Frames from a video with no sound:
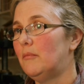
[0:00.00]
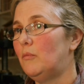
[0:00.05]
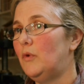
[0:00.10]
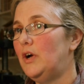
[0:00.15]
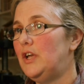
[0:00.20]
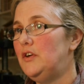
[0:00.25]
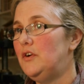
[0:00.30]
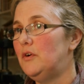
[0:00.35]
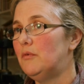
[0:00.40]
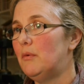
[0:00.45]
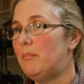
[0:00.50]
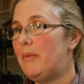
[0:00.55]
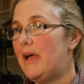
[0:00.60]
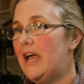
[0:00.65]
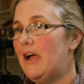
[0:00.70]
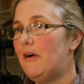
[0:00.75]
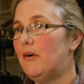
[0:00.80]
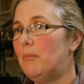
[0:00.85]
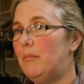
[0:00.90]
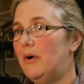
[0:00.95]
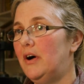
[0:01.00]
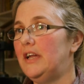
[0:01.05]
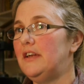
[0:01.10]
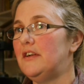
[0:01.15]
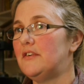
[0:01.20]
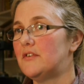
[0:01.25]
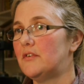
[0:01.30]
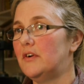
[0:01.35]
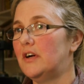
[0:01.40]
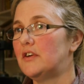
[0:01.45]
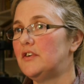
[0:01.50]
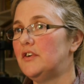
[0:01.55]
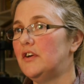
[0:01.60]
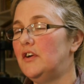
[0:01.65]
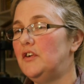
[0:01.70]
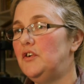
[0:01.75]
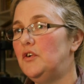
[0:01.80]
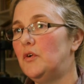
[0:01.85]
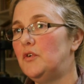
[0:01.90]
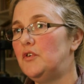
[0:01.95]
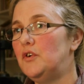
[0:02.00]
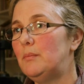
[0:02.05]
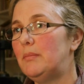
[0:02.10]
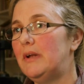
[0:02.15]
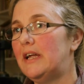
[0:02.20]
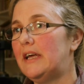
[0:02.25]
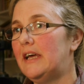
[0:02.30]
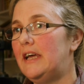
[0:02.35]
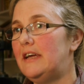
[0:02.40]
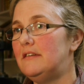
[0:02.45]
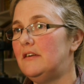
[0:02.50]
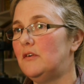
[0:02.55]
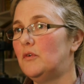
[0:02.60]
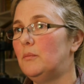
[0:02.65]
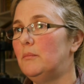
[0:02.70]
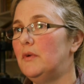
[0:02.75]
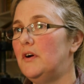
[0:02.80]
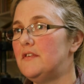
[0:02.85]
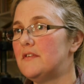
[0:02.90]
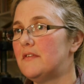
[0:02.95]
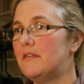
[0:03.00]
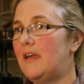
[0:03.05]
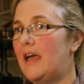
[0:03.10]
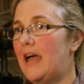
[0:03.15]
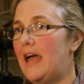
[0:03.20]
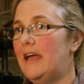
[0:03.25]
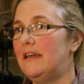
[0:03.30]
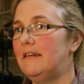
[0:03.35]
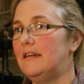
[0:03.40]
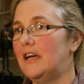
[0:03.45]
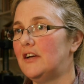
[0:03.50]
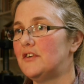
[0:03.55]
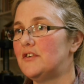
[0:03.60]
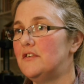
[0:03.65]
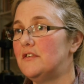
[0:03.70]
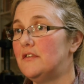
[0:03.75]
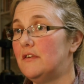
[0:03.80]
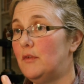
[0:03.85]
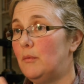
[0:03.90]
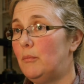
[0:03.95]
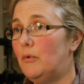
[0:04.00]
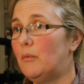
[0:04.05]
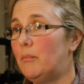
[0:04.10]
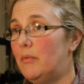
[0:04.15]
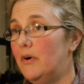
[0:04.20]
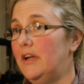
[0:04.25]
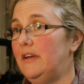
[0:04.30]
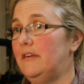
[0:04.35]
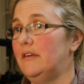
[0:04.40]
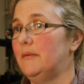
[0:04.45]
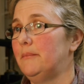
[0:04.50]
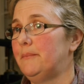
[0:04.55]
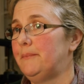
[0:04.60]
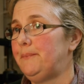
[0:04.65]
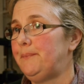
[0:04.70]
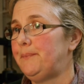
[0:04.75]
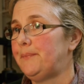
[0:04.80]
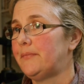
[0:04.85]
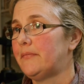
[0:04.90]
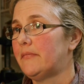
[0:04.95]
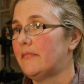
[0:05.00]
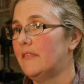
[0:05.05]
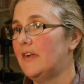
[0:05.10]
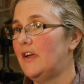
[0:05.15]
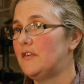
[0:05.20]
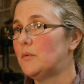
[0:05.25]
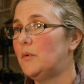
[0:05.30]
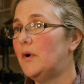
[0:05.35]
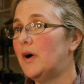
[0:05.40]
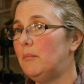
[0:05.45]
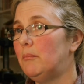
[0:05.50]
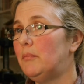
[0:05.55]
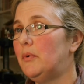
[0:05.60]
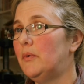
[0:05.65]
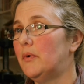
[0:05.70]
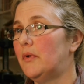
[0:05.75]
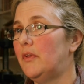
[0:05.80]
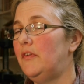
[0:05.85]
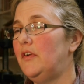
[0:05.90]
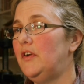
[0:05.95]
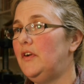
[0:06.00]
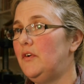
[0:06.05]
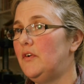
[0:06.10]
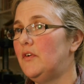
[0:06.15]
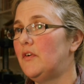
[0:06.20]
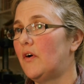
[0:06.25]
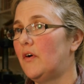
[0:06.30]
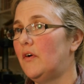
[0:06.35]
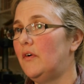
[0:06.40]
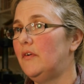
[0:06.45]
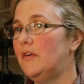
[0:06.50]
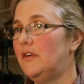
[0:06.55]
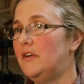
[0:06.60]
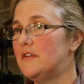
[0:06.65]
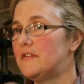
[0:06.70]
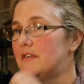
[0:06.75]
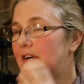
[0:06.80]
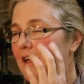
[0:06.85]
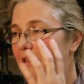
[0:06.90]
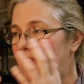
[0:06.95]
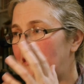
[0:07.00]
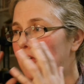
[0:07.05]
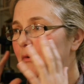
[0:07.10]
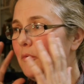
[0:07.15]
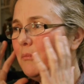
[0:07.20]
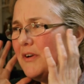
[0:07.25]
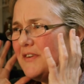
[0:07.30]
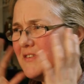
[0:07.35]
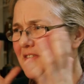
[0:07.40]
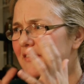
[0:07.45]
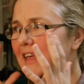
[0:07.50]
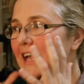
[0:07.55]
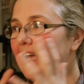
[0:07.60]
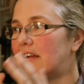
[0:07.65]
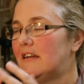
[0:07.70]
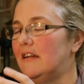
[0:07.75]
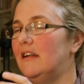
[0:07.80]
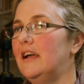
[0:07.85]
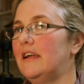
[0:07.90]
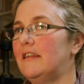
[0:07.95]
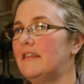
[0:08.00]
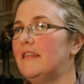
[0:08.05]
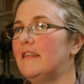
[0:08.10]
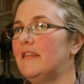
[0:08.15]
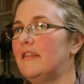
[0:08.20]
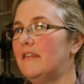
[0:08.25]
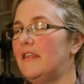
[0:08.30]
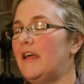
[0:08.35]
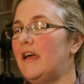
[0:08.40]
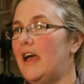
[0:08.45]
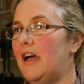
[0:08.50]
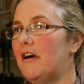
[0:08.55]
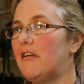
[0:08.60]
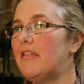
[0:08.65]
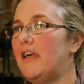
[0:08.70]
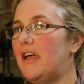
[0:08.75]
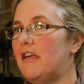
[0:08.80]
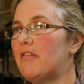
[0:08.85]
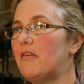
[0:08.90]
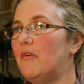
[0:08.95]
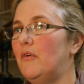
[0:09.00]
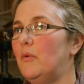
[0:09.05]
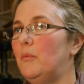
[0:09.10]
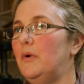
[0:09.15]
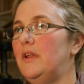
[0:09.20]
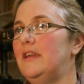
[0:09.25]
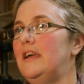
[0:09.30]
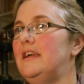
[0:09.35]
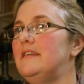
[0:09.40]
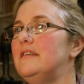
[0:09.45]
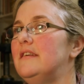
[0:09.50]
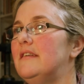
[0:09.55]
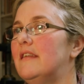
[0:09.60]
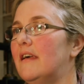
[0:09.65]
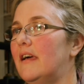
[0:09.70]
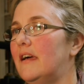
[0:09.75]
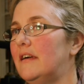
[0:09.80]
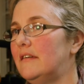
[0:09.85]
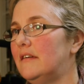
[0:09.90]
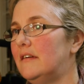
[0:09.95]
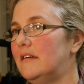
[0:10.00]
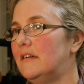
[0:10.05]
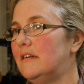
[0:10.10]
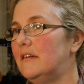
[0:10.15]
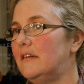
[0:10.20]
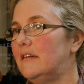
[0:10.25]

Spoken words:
When you repair a binding structure, you're duplicating almost the hand actions of the bookbinder. And it's quite important that you know, and you almost think like how they thought when they did that.